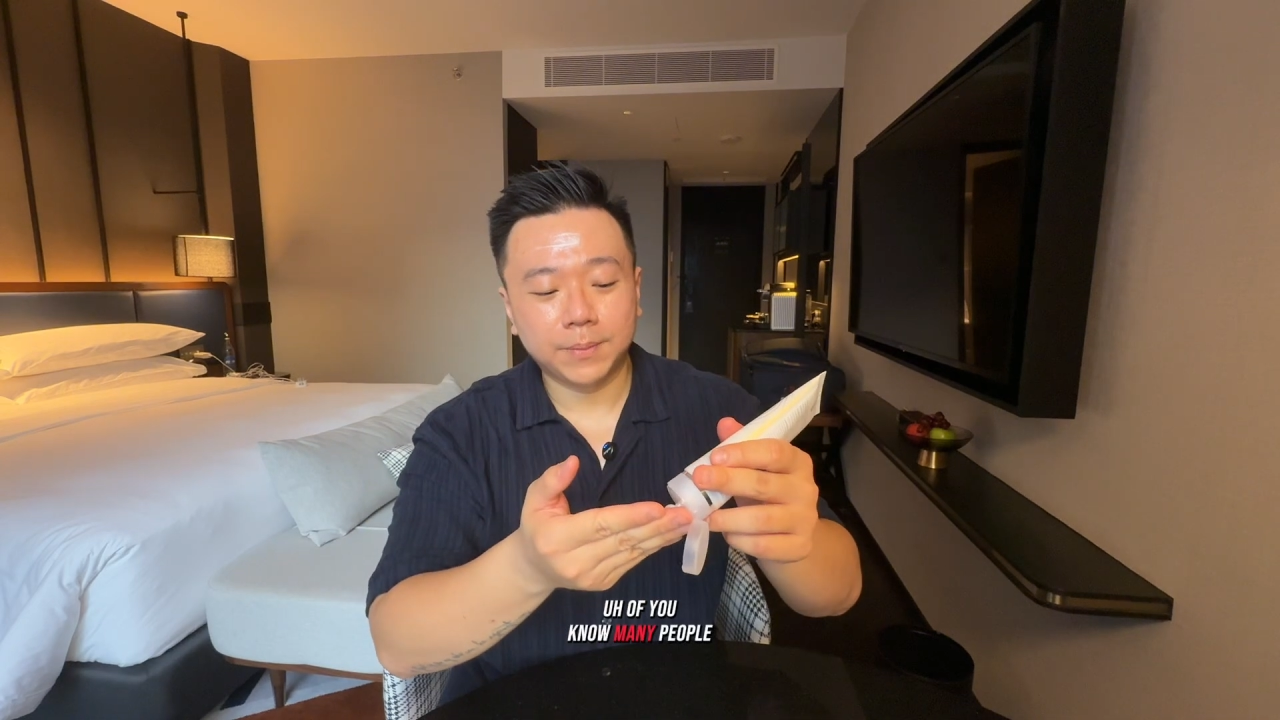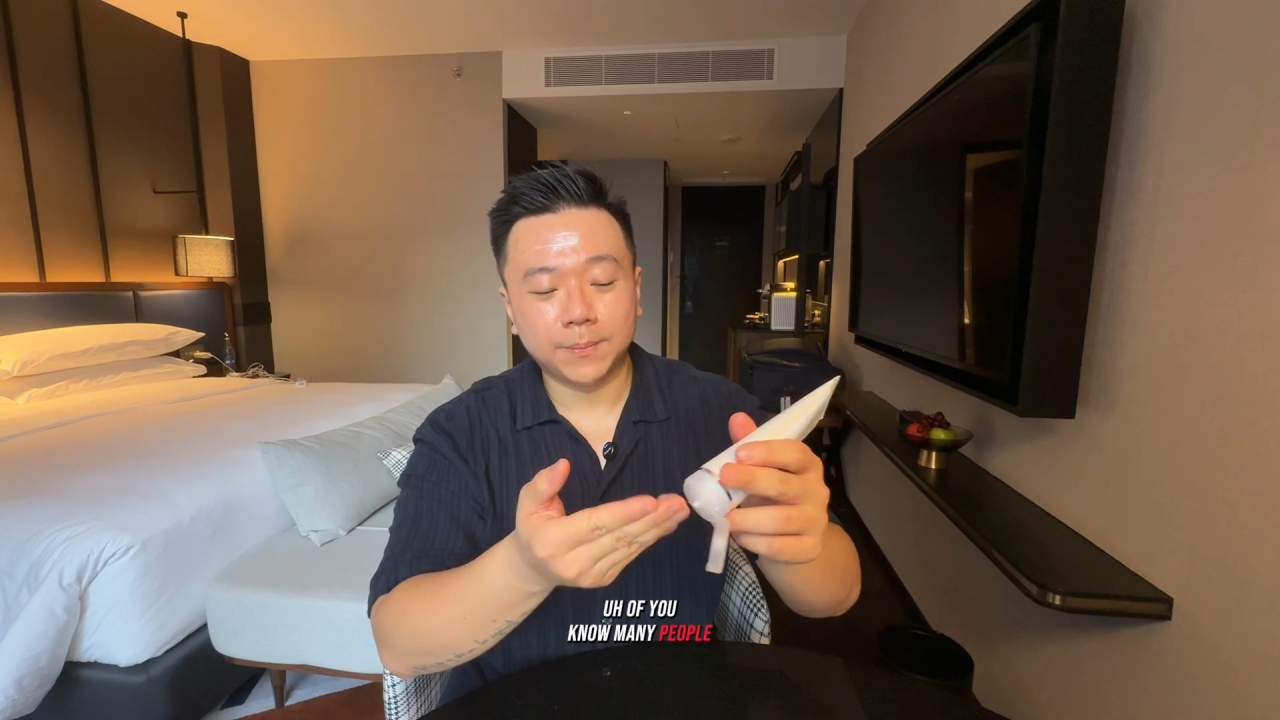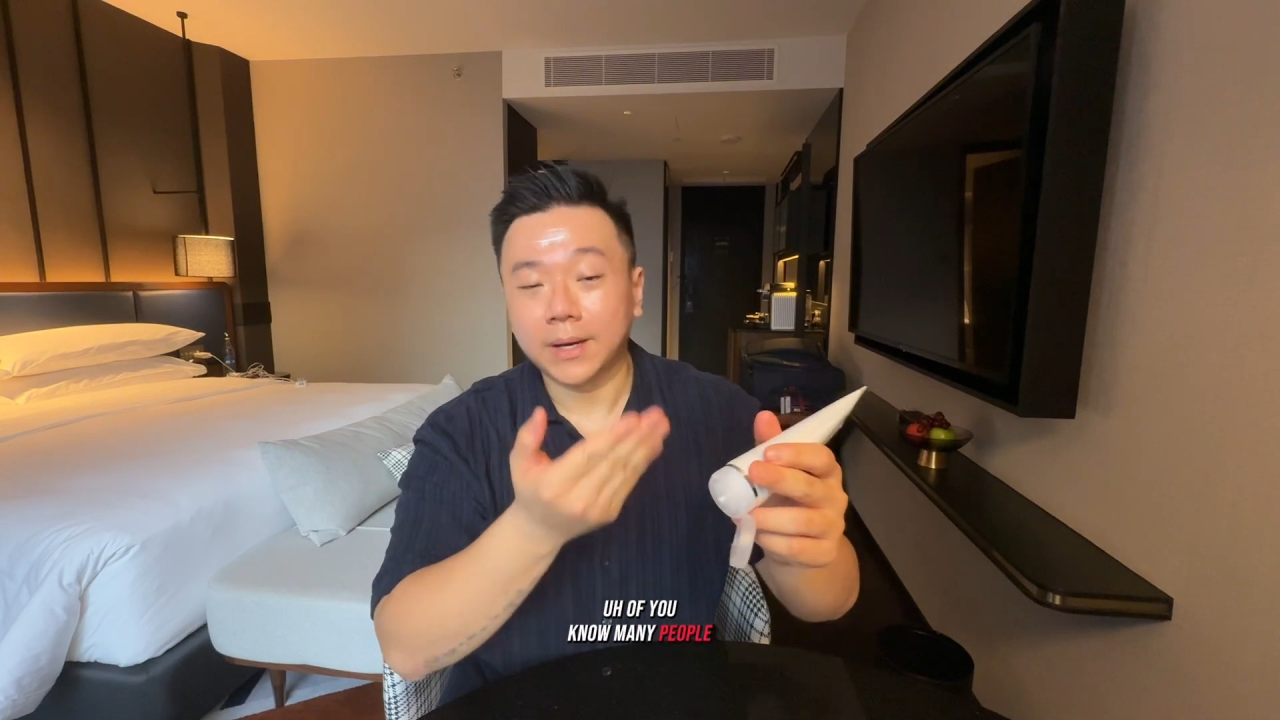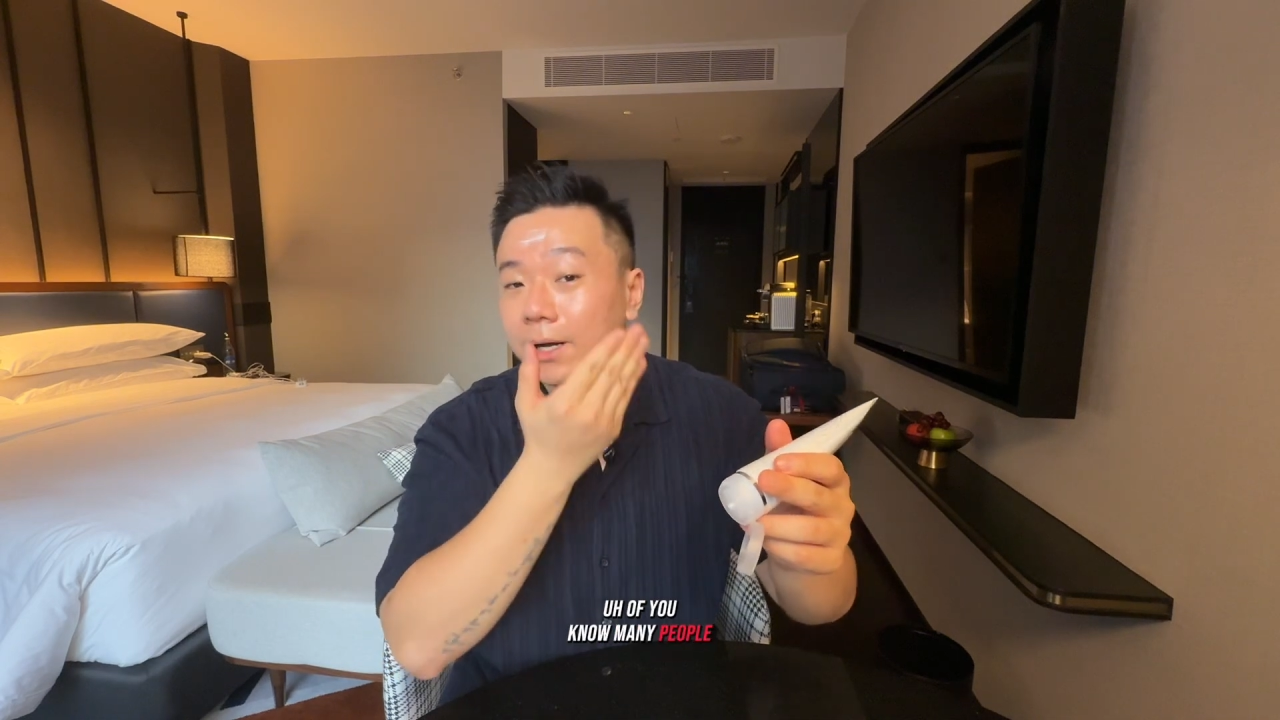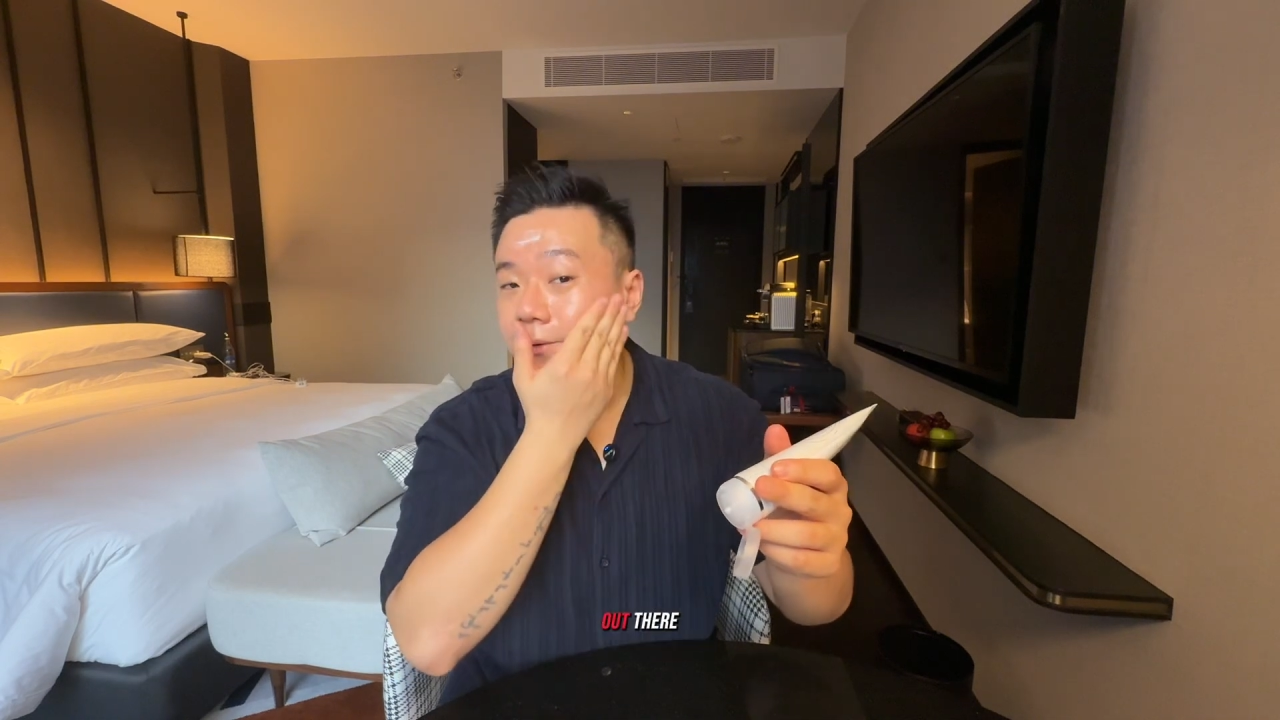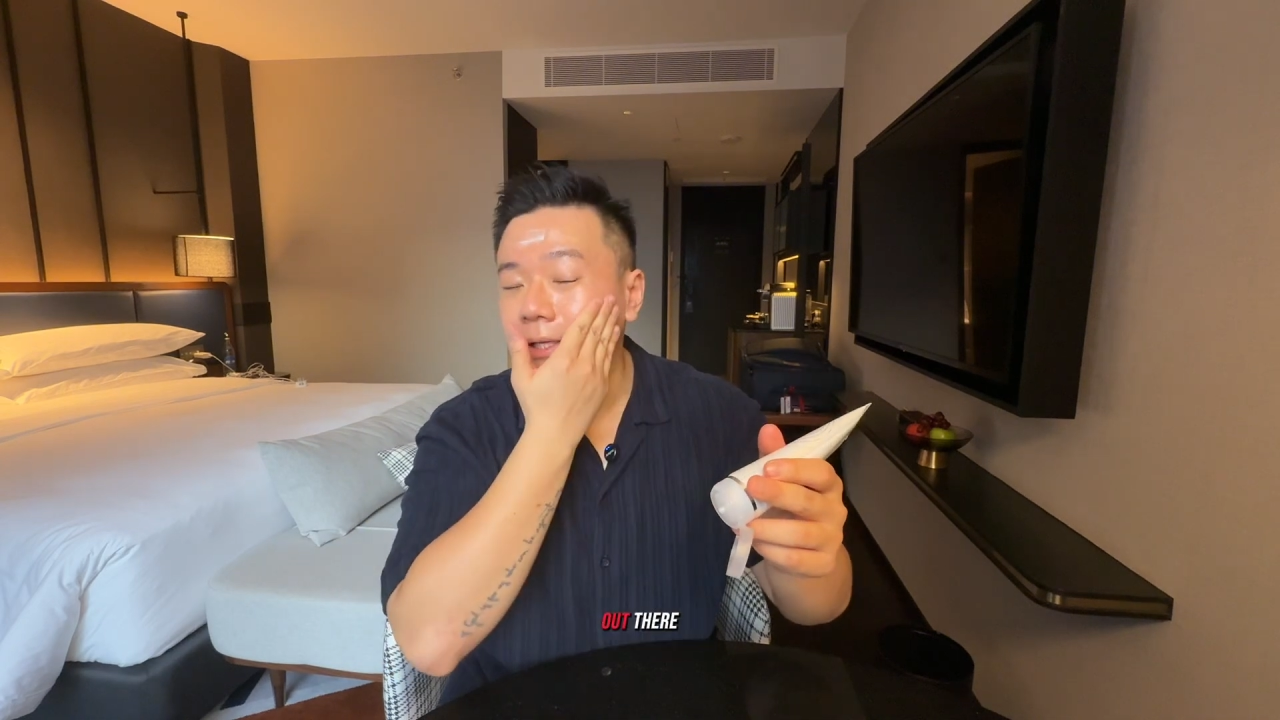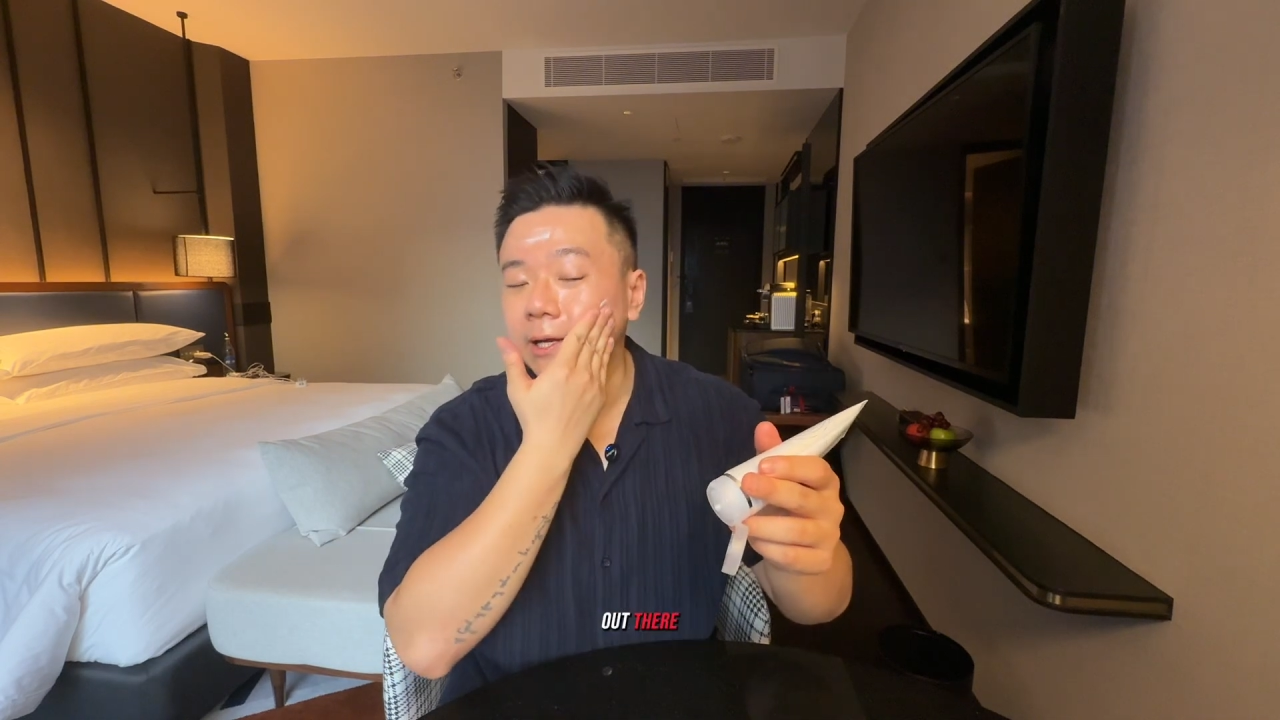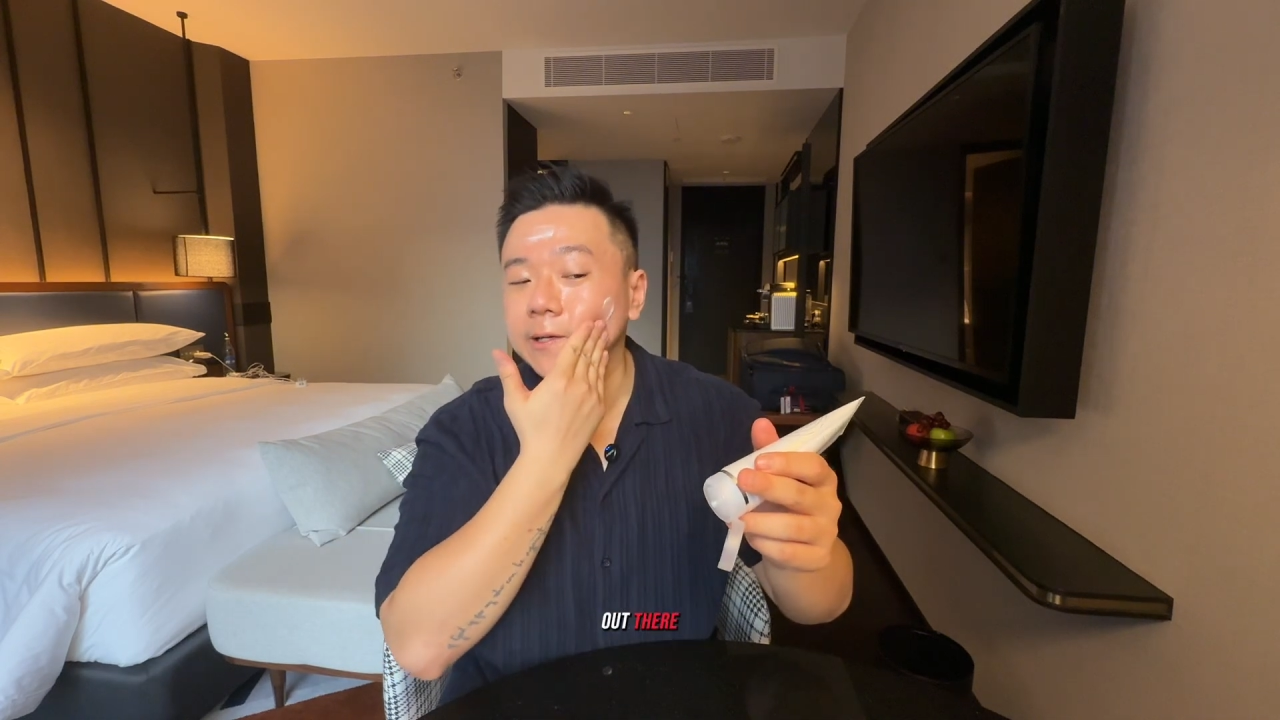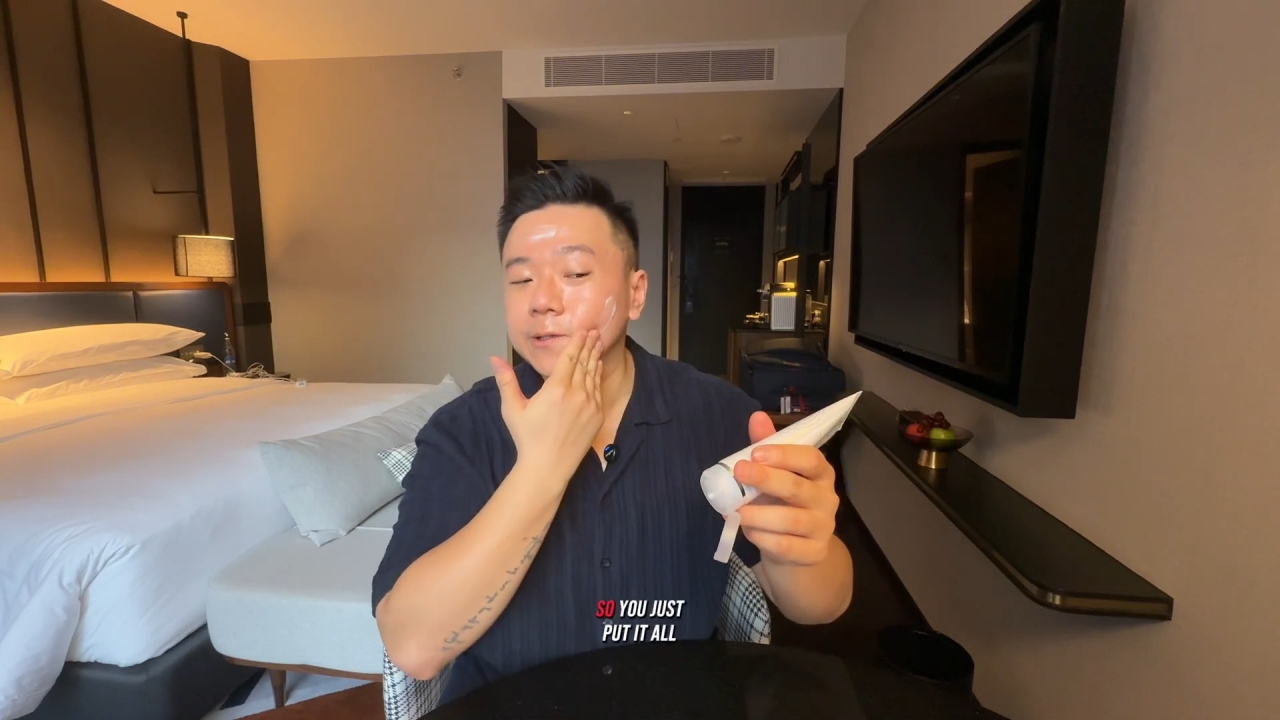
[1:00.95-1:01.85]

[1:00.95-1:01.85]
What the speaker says: people out there.